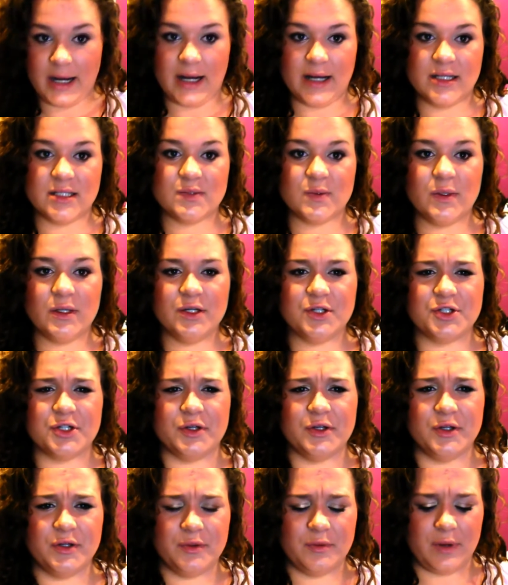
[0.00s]
I just want to show
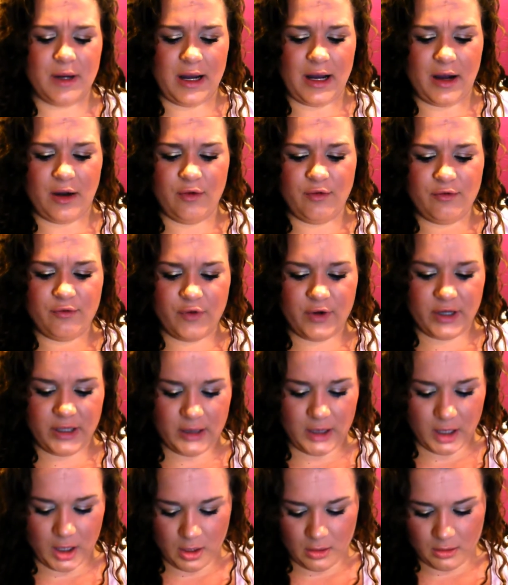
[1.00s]
you how
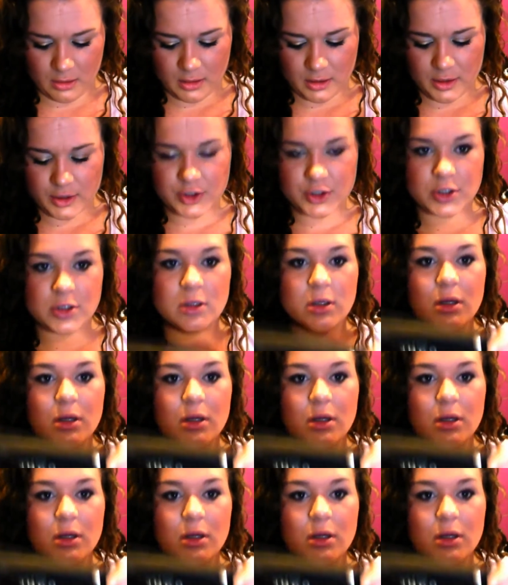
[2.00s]
freaking large